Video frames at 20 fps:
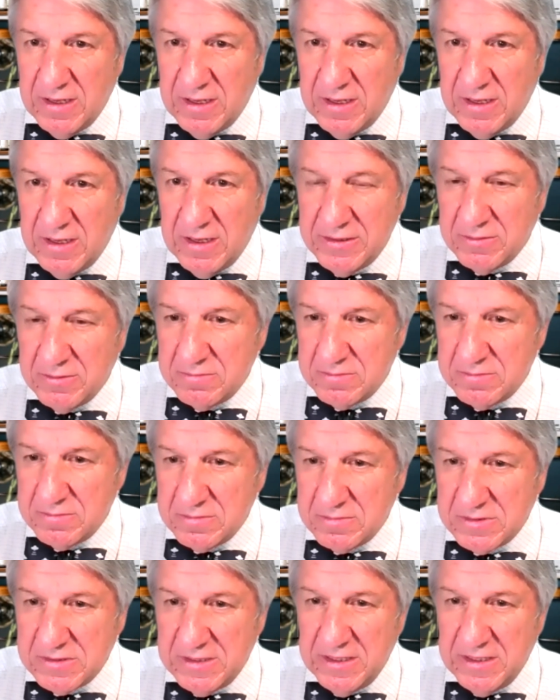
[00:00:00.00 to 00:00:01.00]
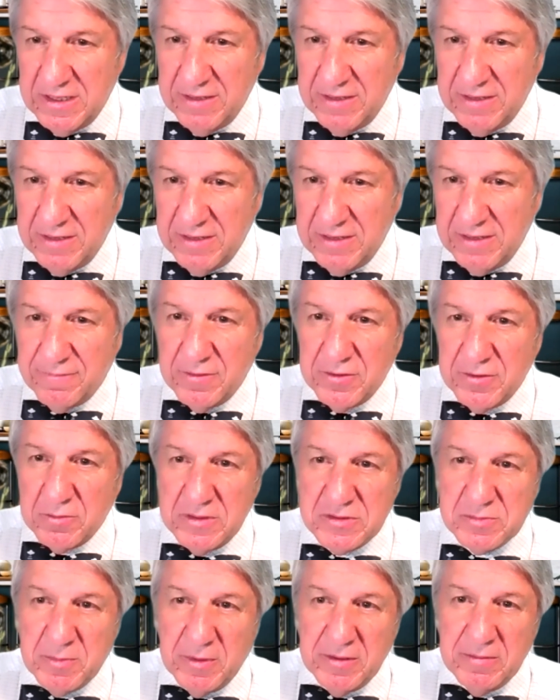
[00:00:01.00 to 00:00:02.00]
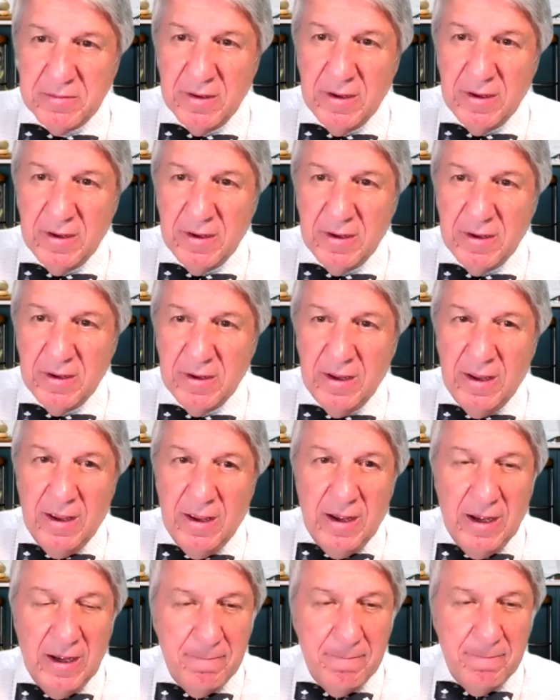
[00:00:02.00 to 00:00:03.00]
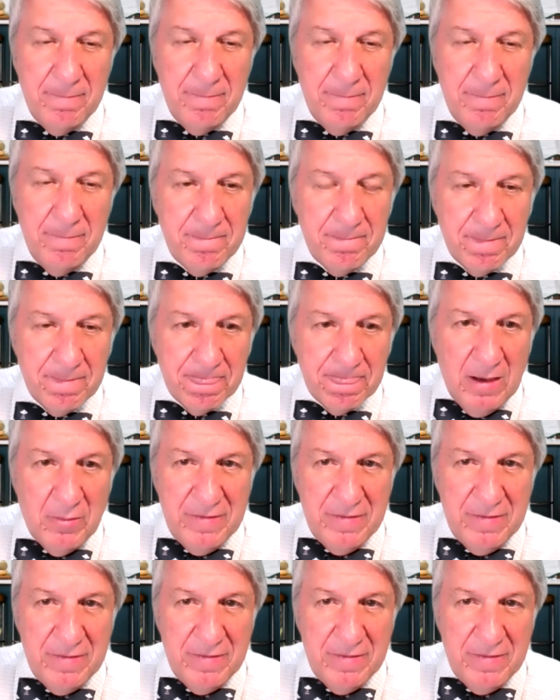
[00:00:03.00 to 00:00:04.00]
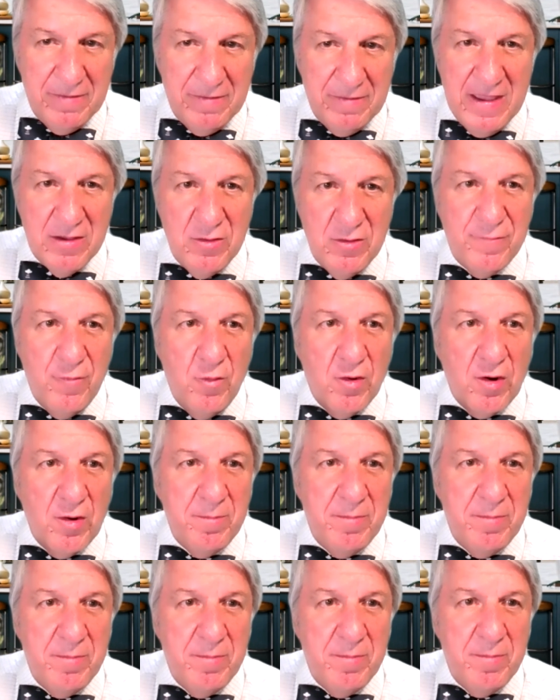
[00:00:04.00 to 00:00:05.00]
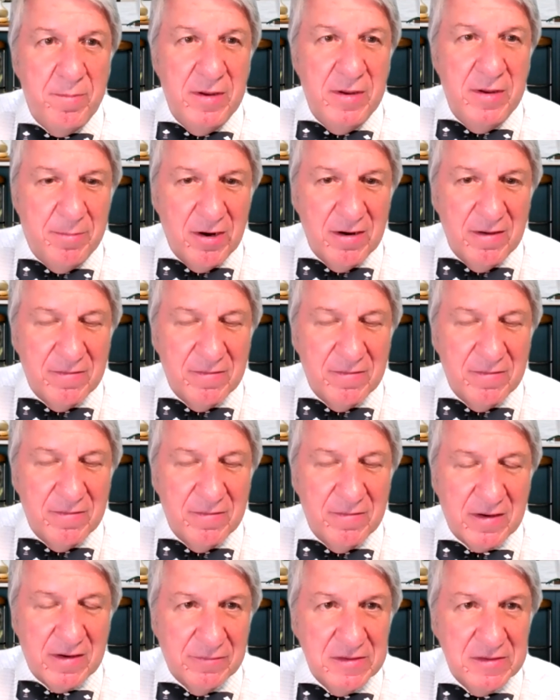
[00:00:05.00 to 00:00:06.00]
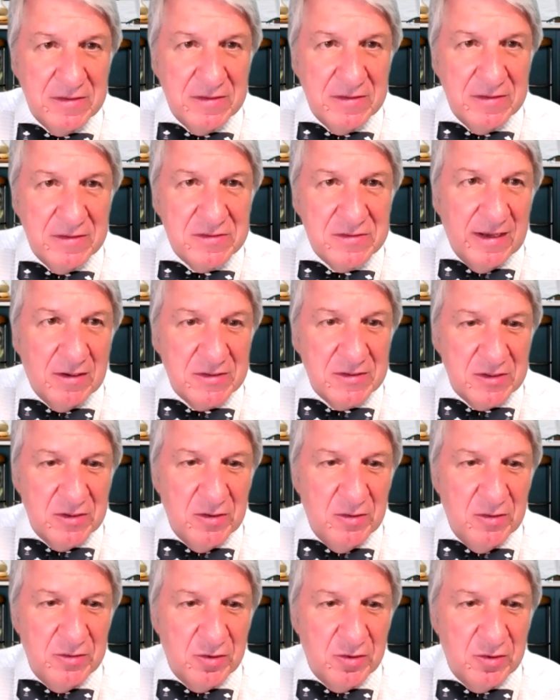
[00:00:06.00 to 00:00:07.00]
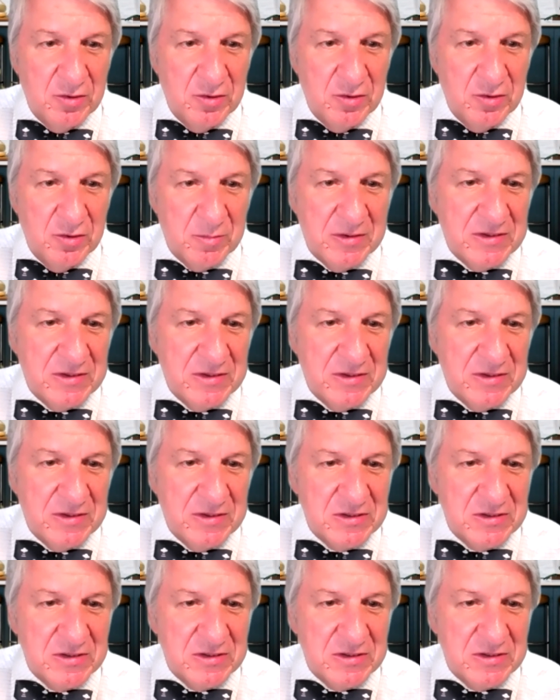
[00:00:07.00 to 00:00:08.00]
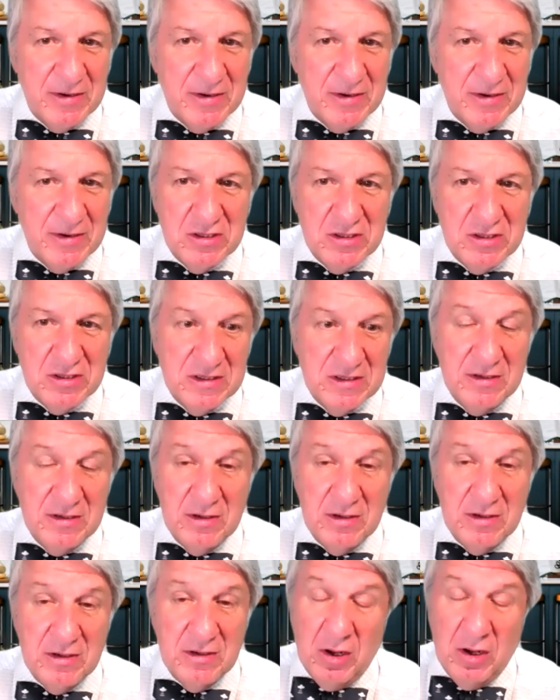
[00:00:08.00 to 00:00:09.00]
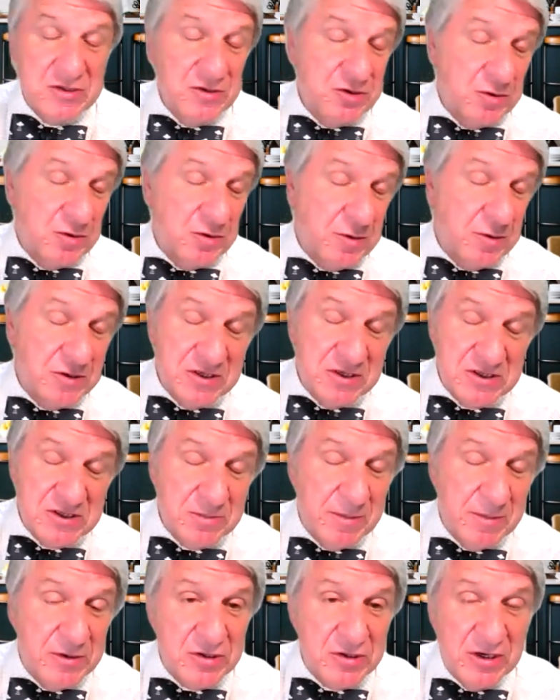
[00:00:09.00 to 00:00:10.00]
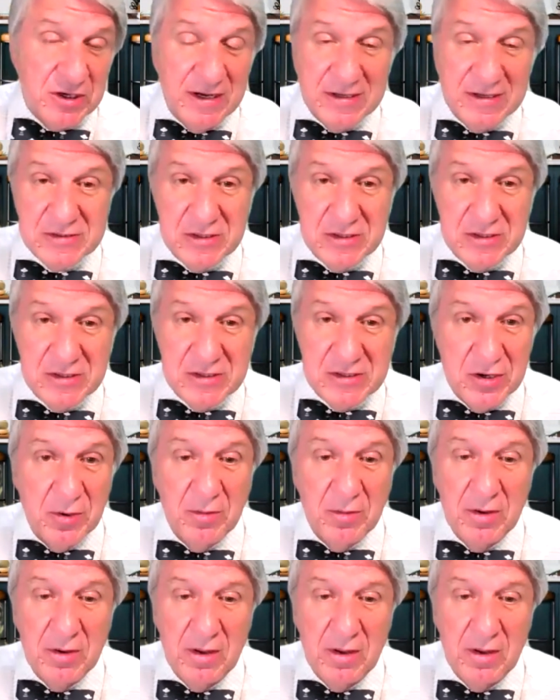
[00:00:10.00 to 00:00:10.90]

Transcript: I don't see any further ones, but I want to thank you for being a part of the conference and also your participation in this and also your participation in SCU.